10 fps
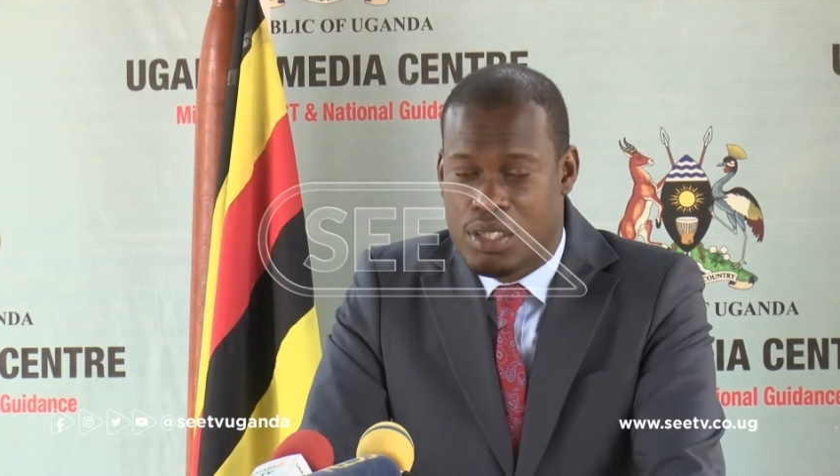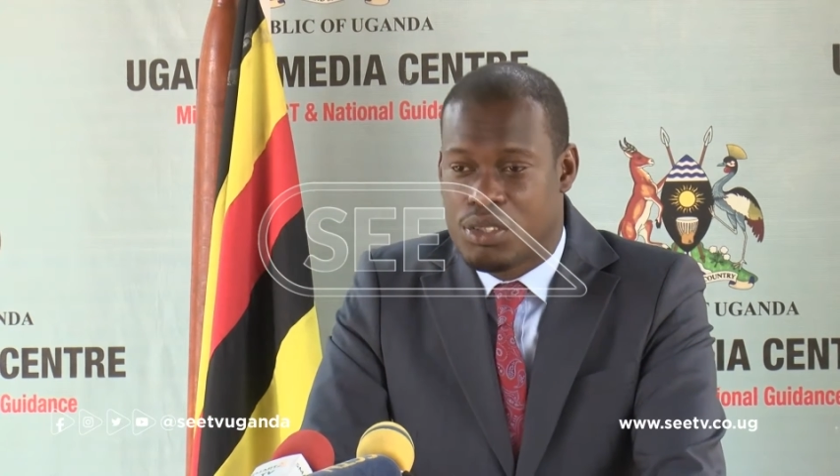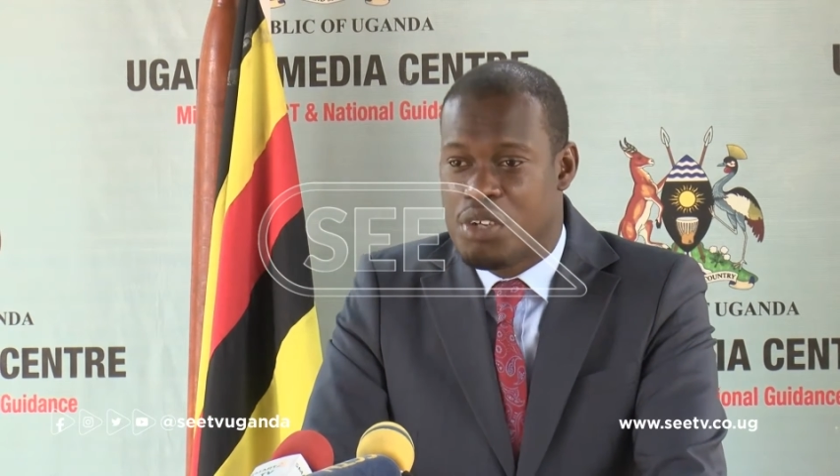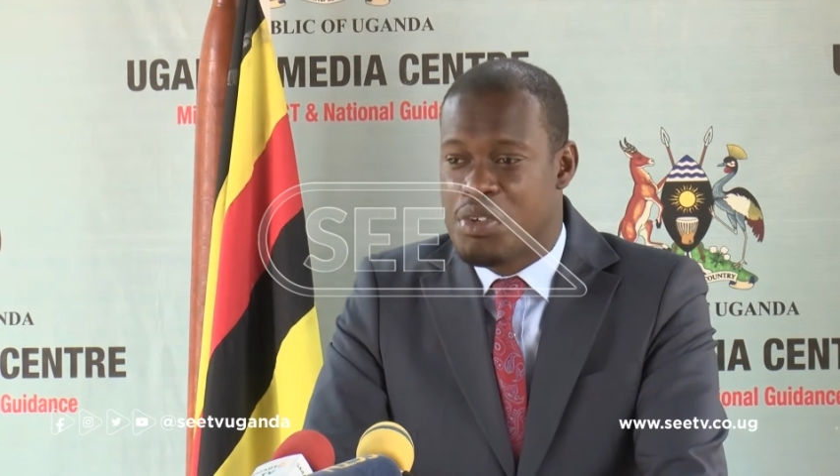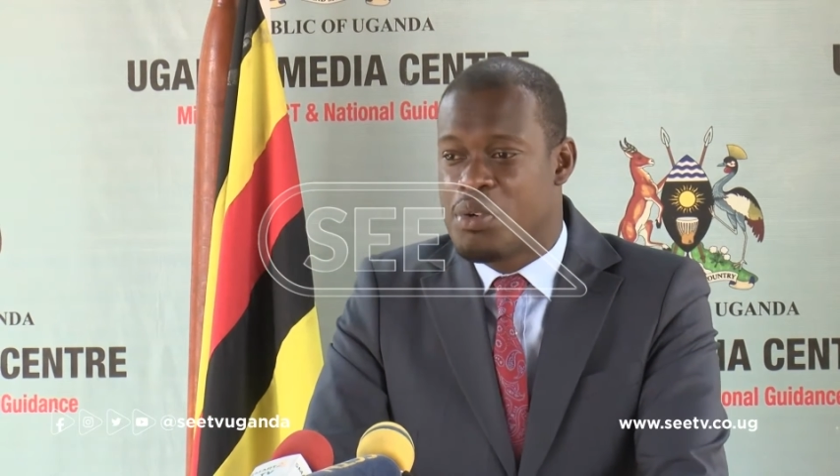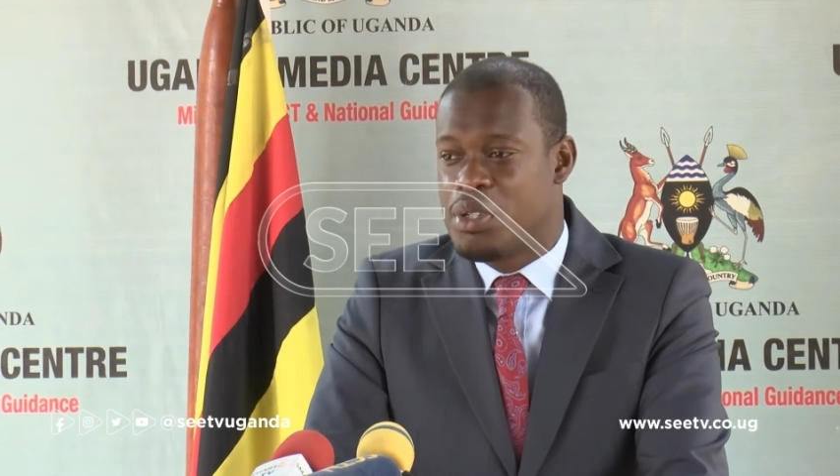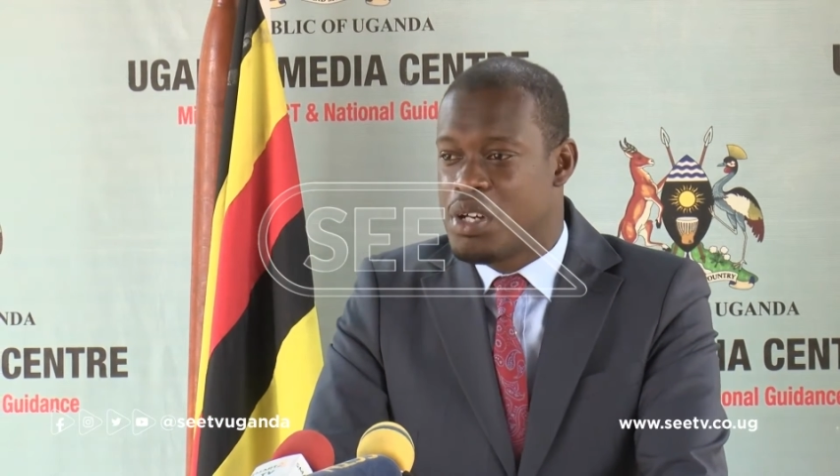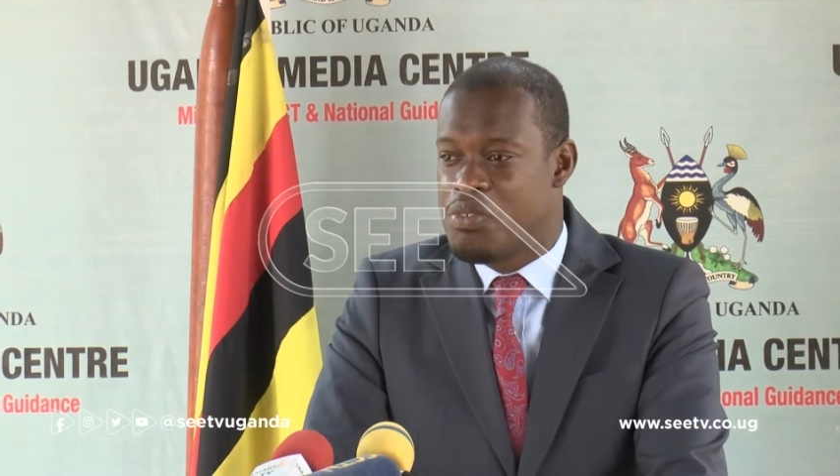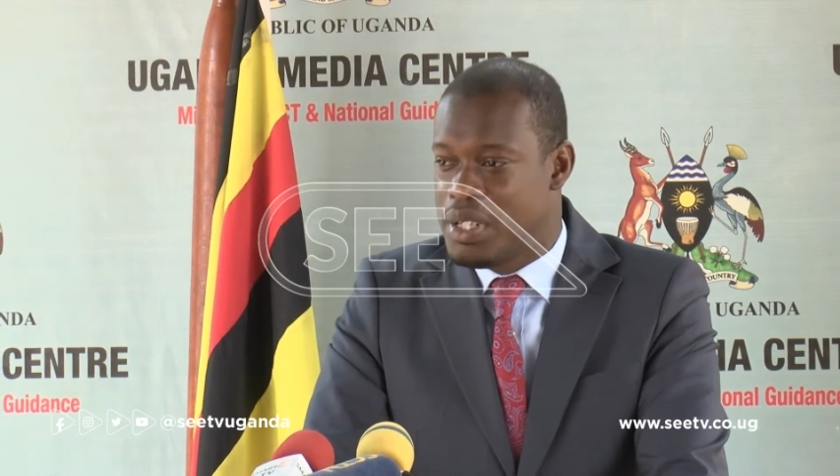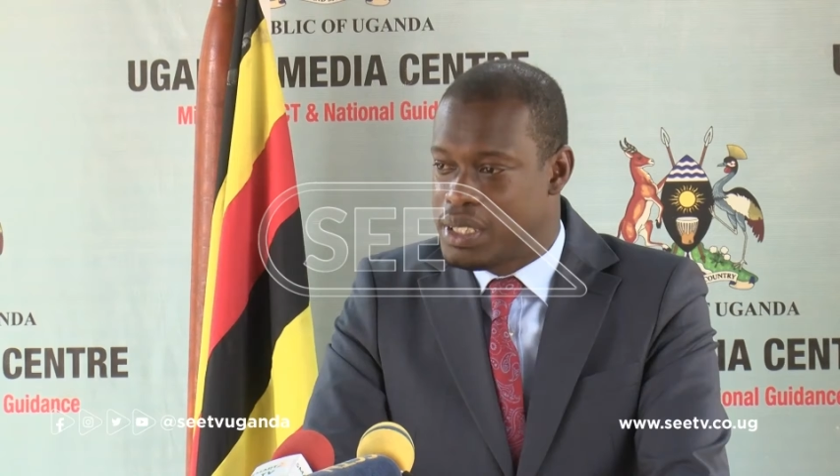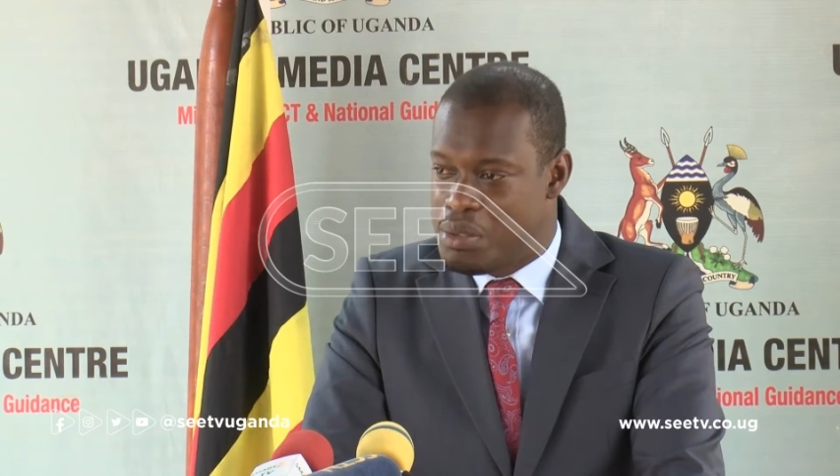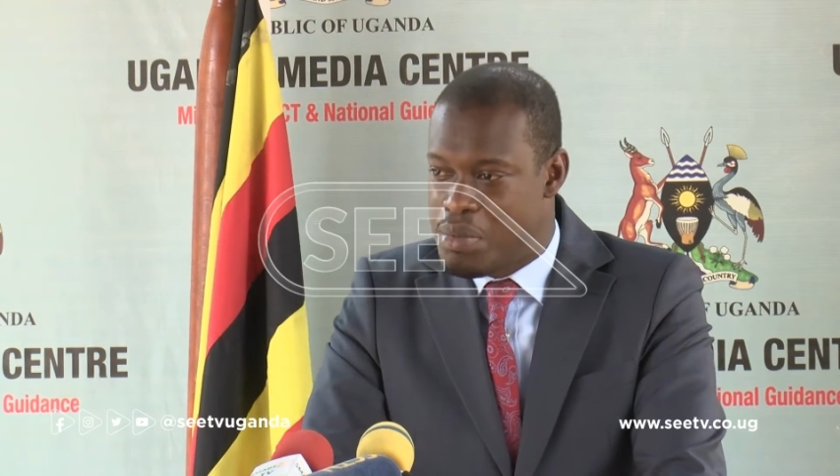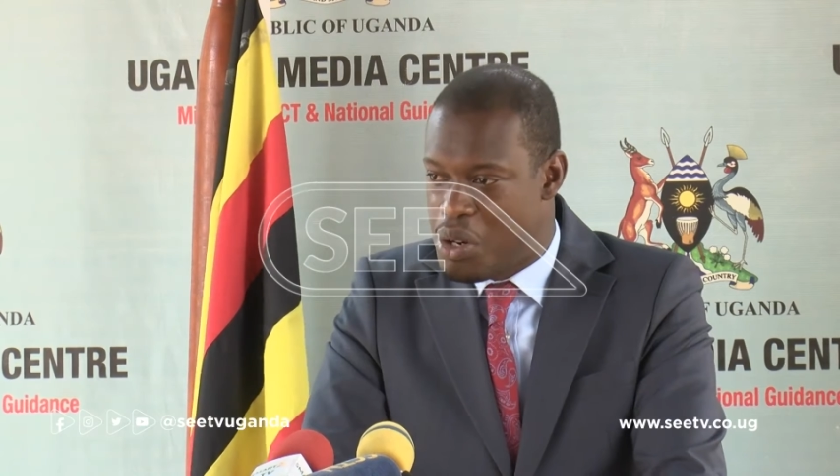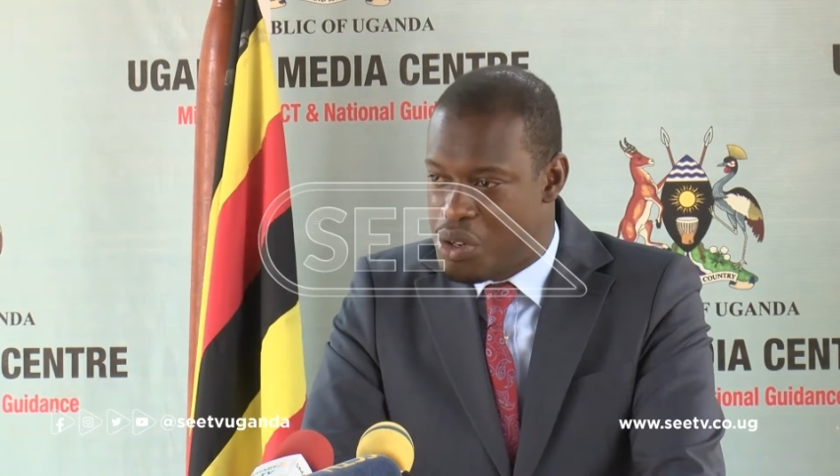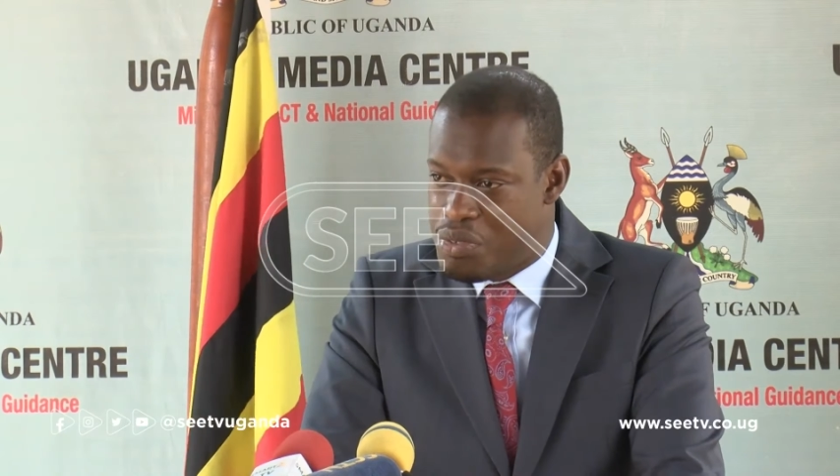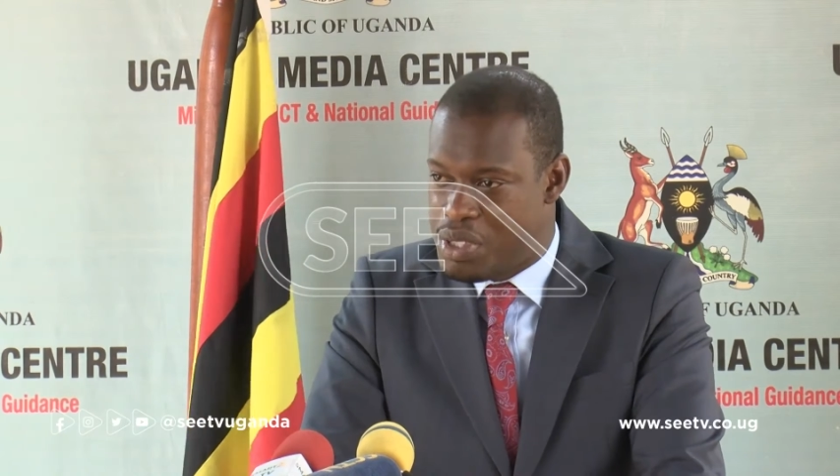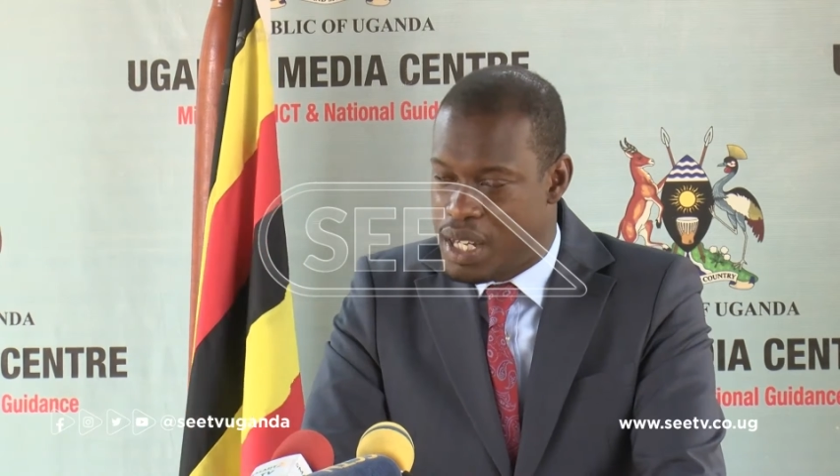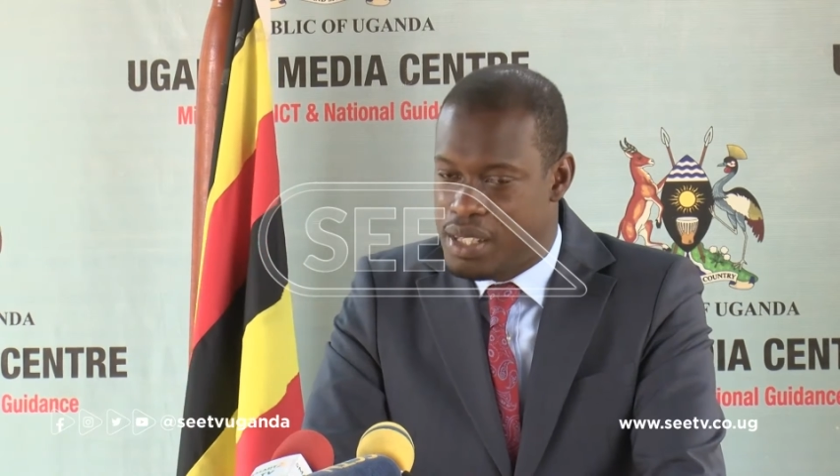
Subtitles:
So even when they were affected by COVID